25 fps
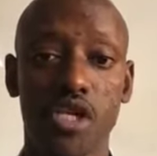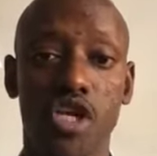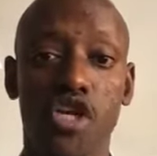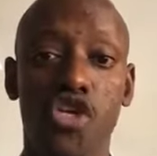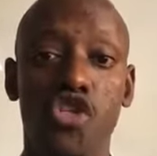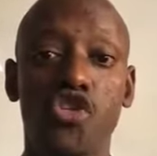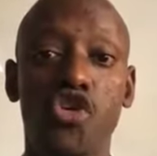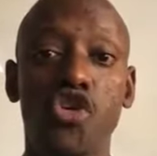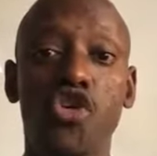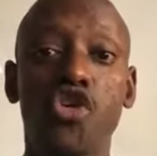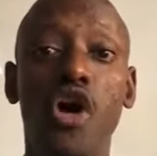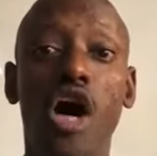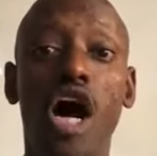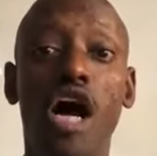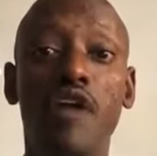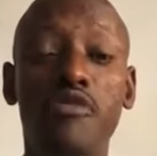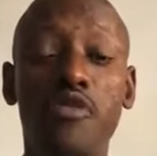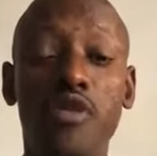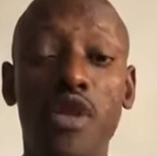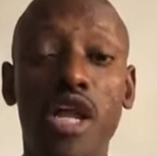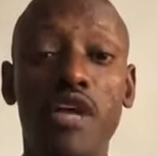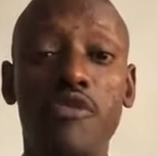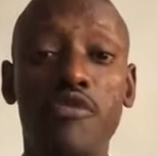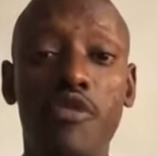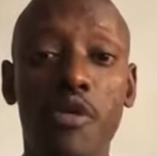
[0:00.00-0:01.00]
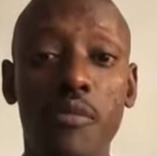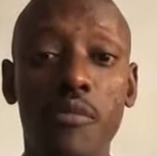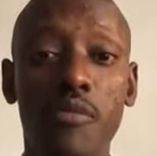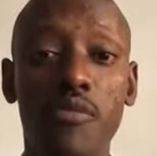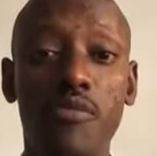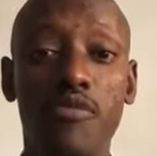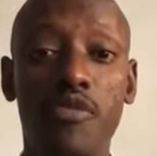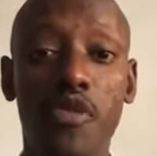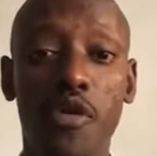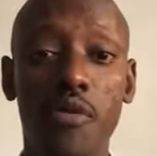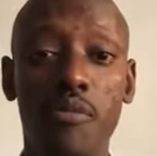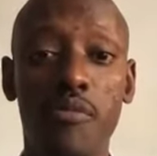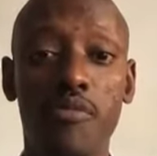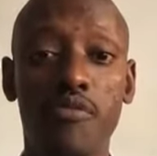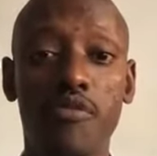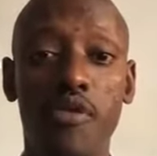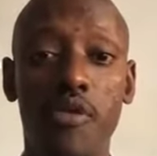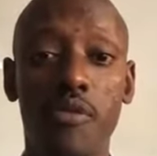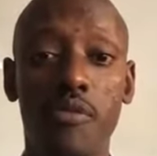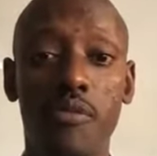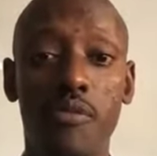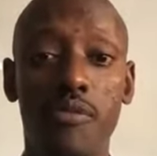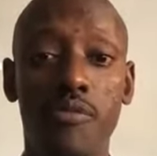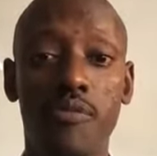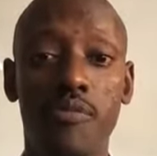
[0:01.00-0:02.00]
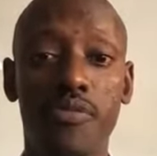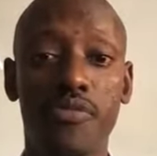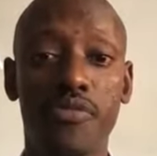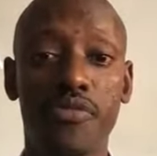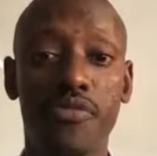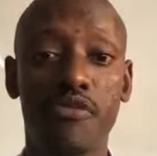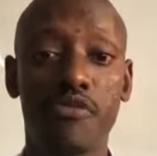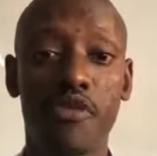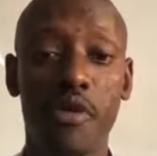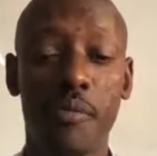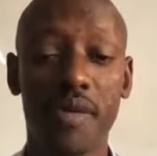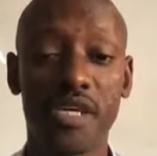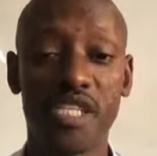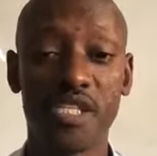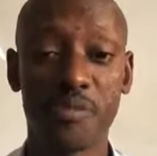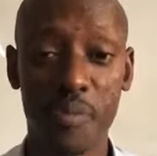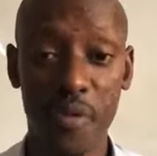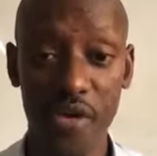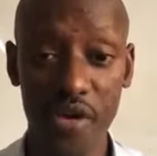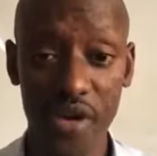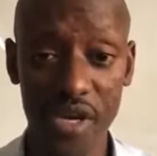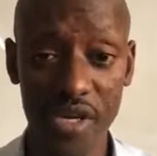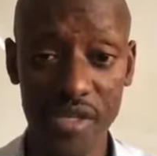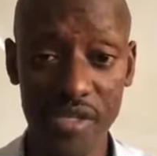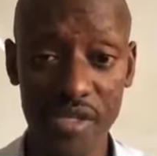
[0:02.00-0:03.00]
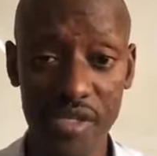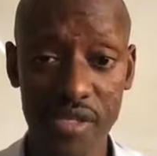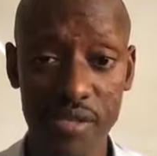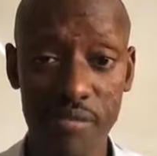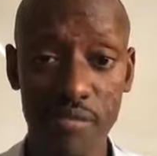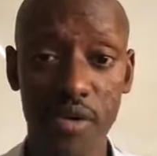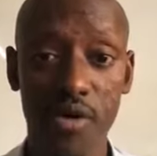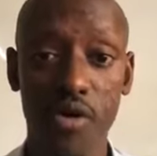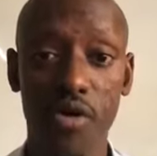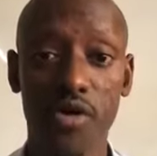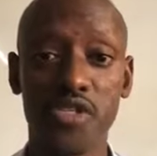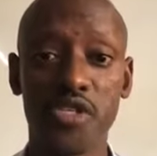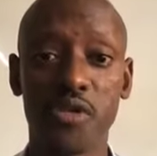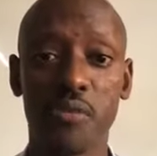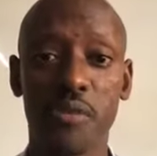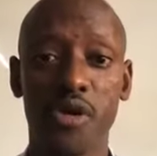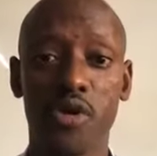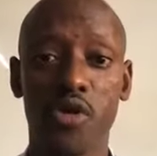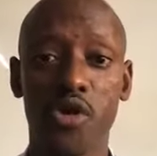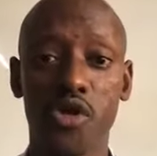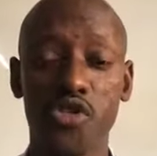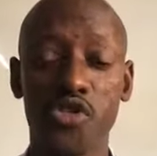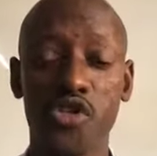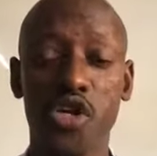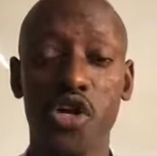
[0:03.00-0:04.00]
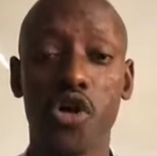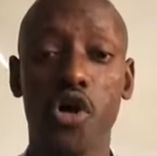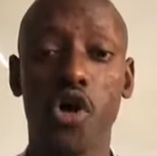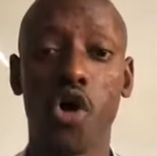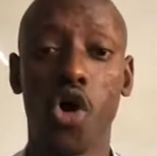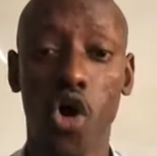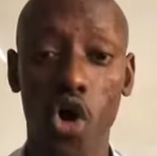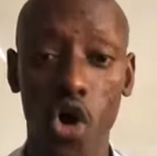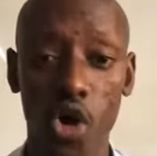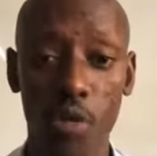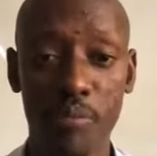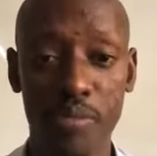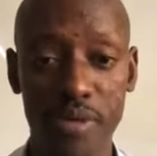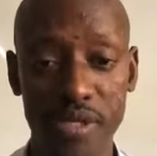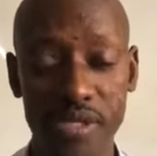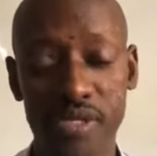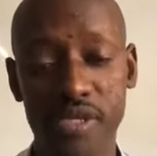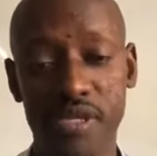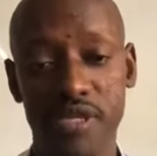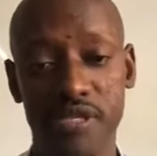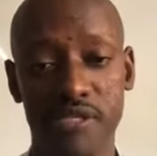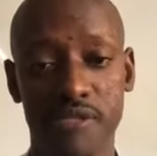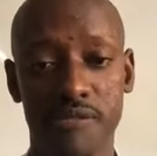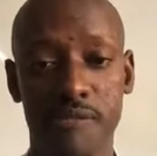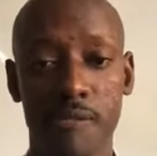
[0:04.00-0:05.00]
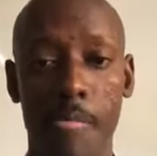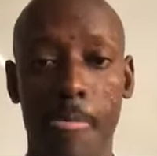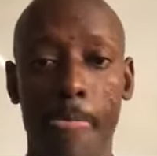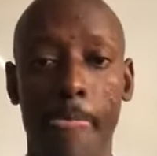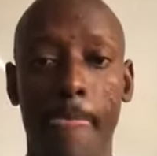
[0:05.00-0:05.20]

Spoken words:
So you don't have to learn from experience, because it might cost you a whole business.